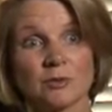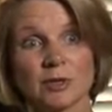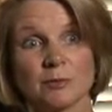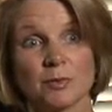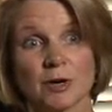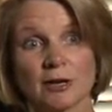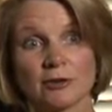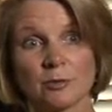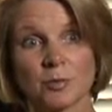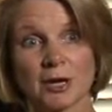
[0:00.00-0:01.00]
We
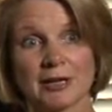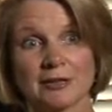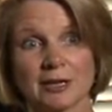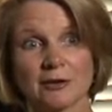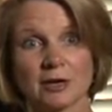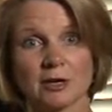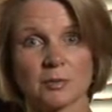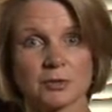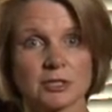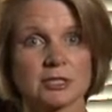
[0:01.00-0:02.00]
brought down our
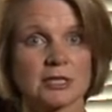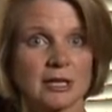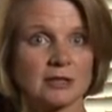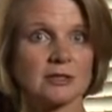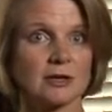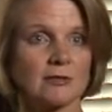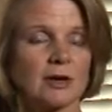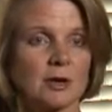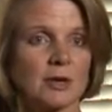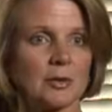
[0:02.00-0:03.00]
percent of
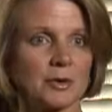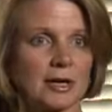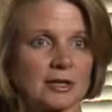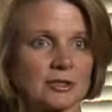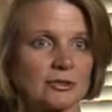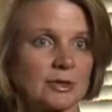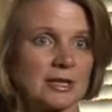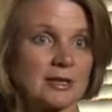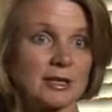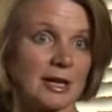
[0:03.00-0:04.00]
our malpractice rate